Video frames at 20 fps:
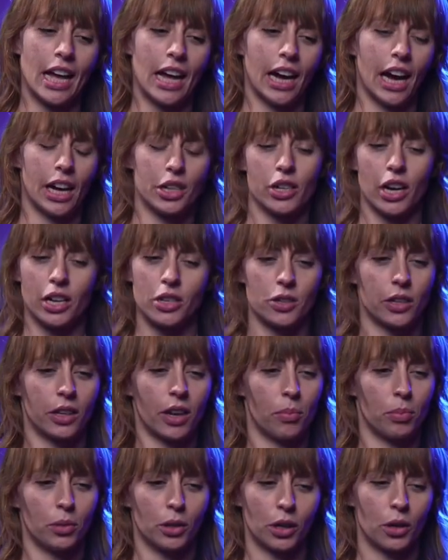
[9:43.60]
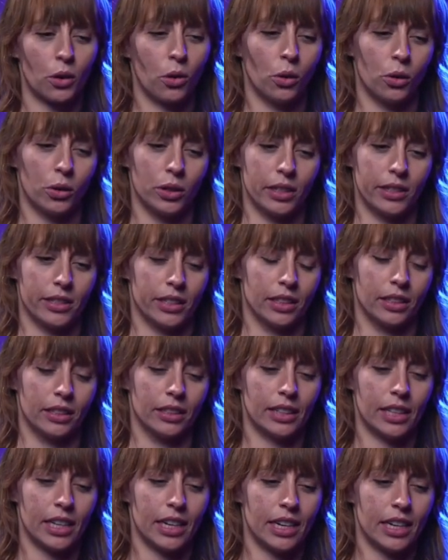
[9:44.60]
I changed a couple of chords, and
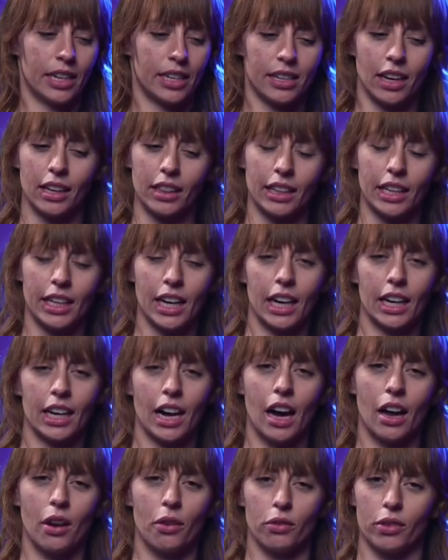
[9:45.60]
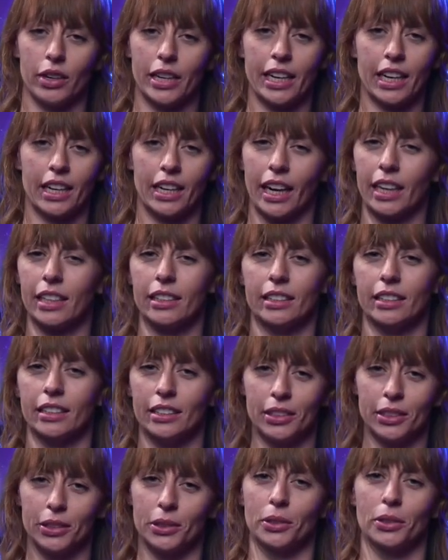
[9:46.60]
suddenly I kind of reconnected
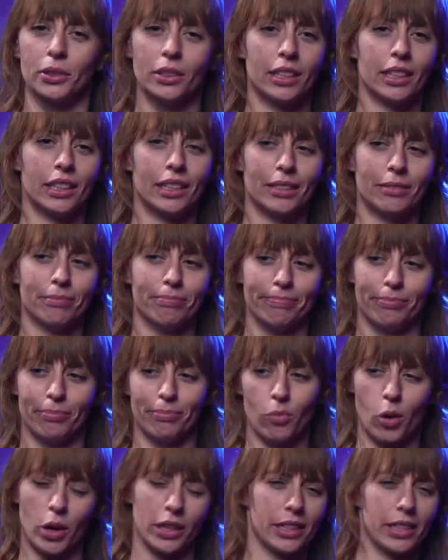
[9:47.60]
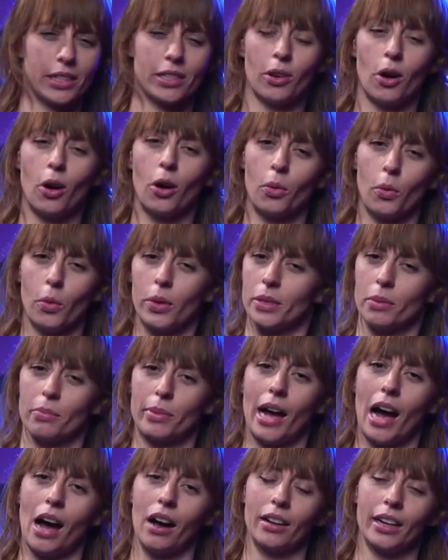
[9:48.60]
to what the song was
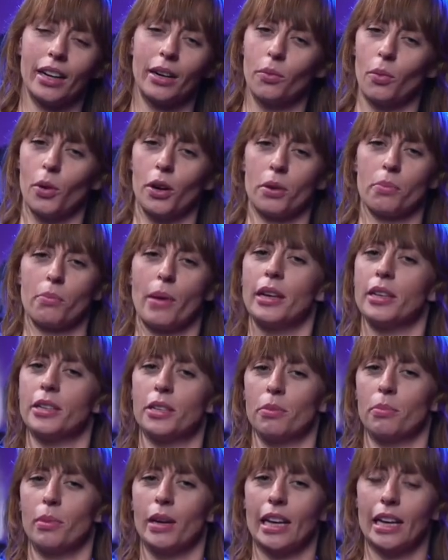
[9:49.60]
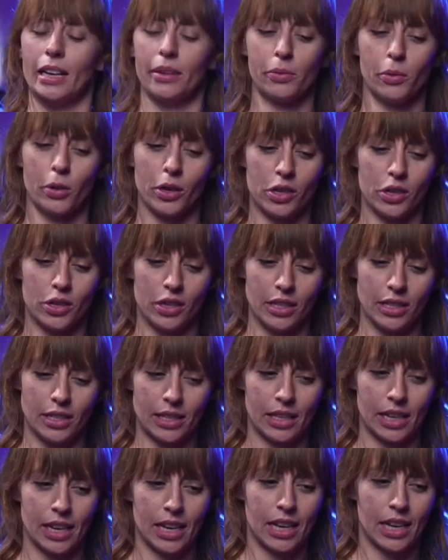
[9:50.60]
about and what it meant to me, which
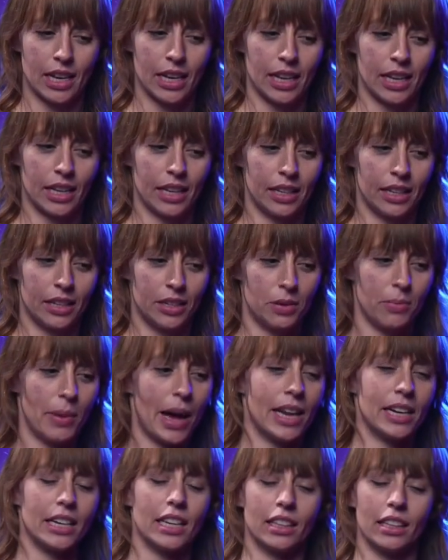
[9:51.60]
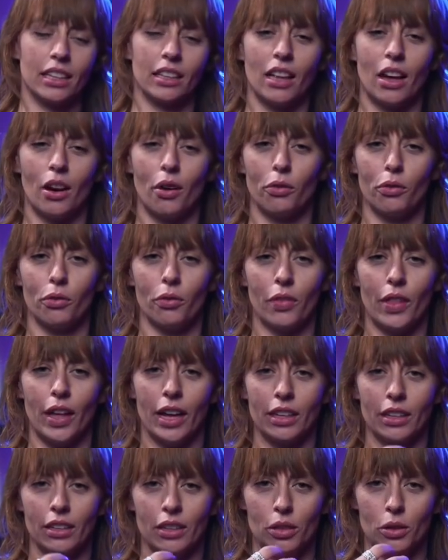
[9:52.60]
is demanding the love
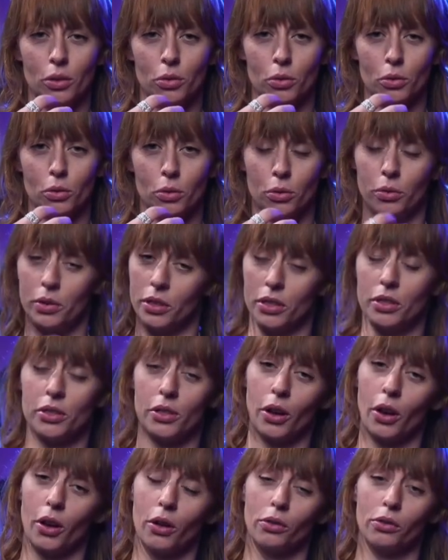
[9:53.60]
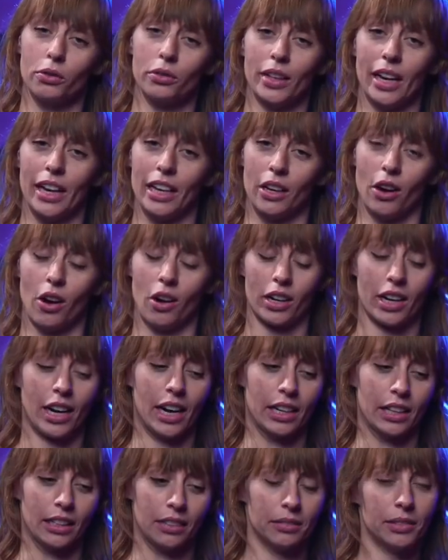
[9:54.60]
that you deserve and not
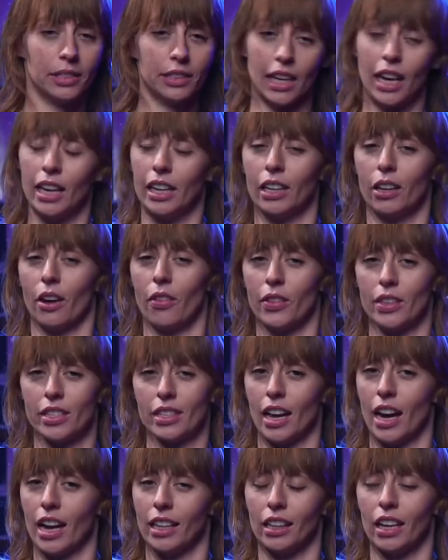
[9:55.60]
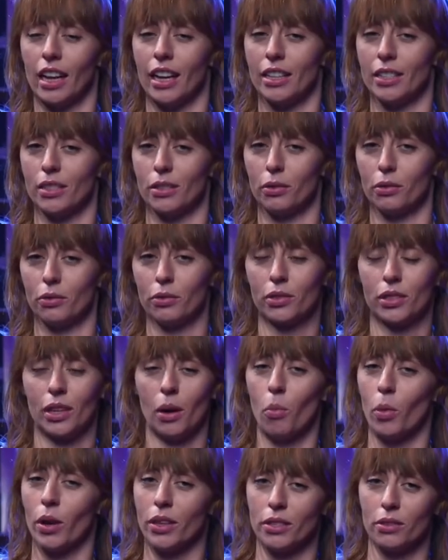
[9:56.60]
kind of standing on the sidelines of
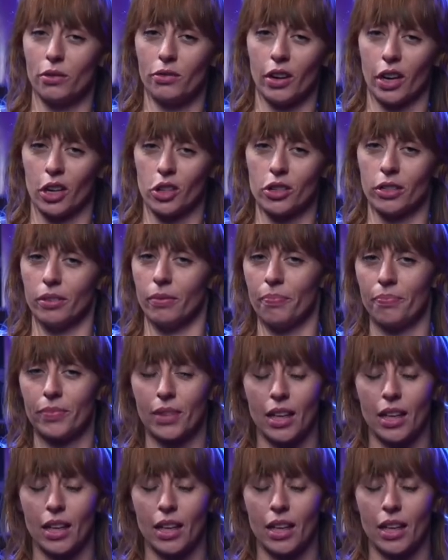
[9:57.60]
someone's affection.